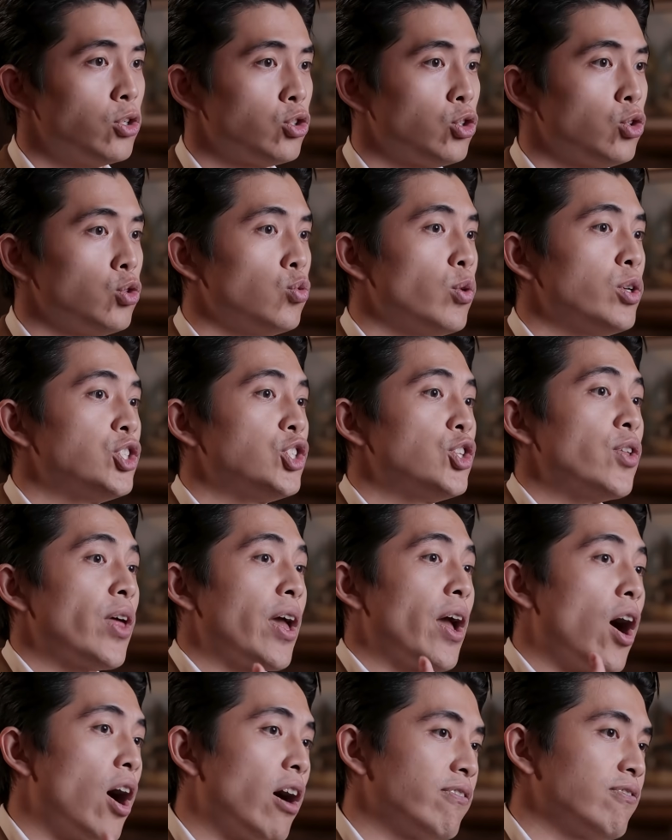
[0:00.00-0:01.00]
to which
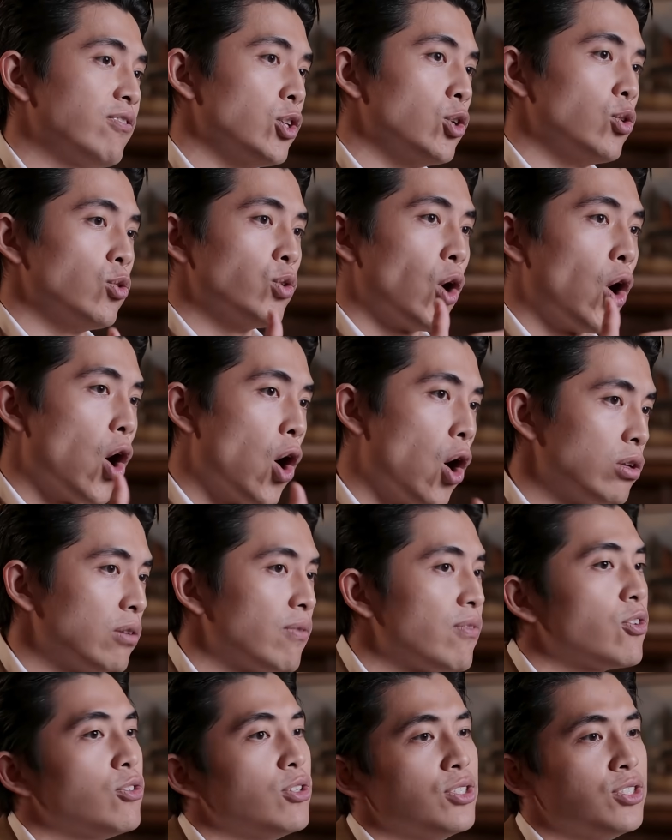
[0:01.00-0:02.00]
they offload all
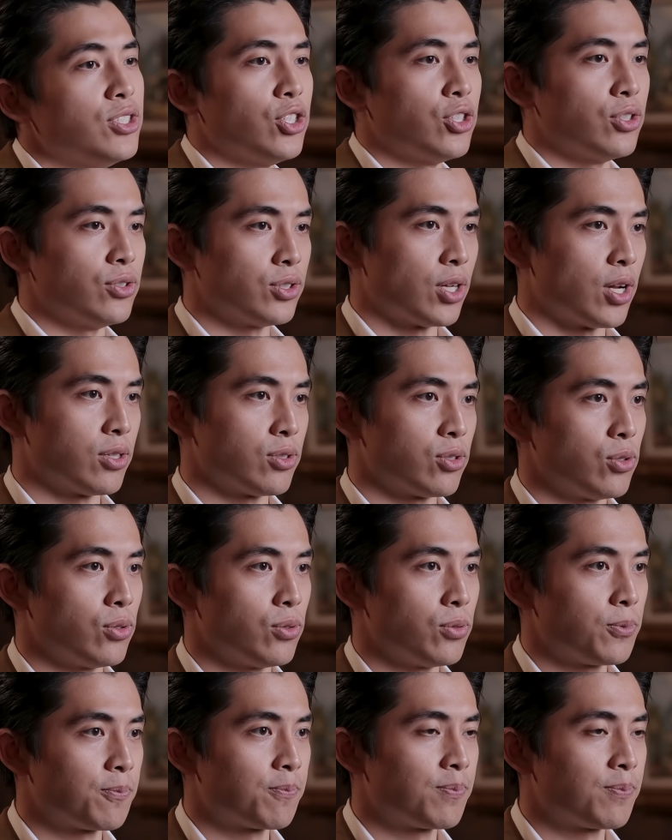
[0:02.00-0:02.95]
of their decisions onto.